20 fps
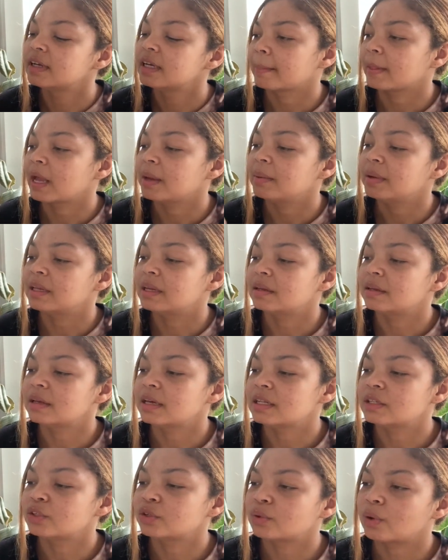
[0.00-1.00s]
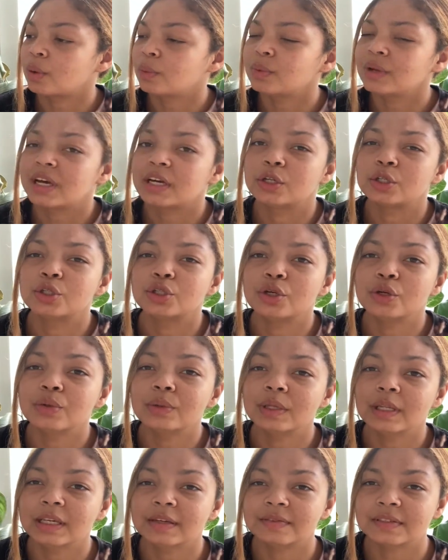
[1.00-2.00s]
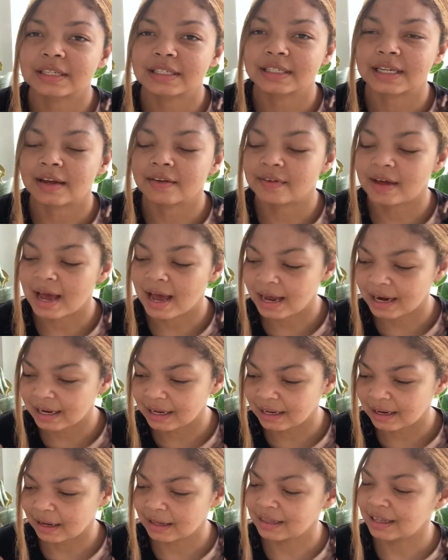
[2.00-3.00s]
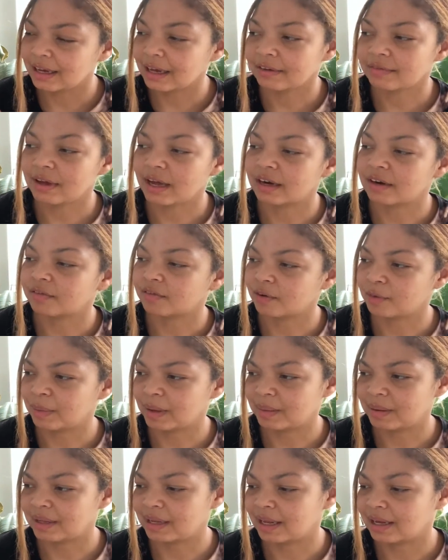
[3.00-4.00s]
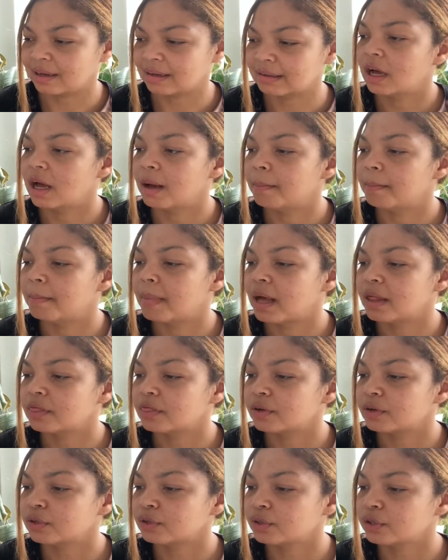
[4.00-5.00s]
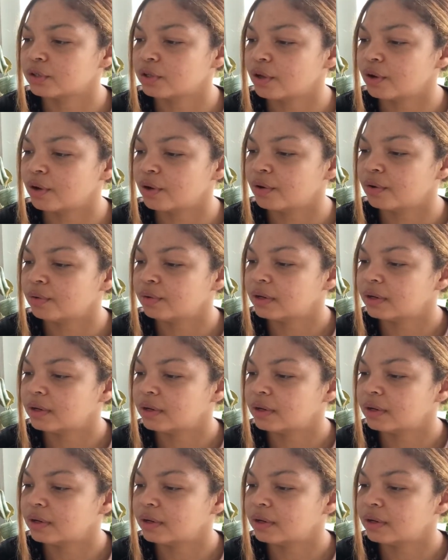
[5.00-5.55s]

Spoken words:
I mean, it's grown like 2 leaves since I've had it, and I think I've had it for maybe like a month or so,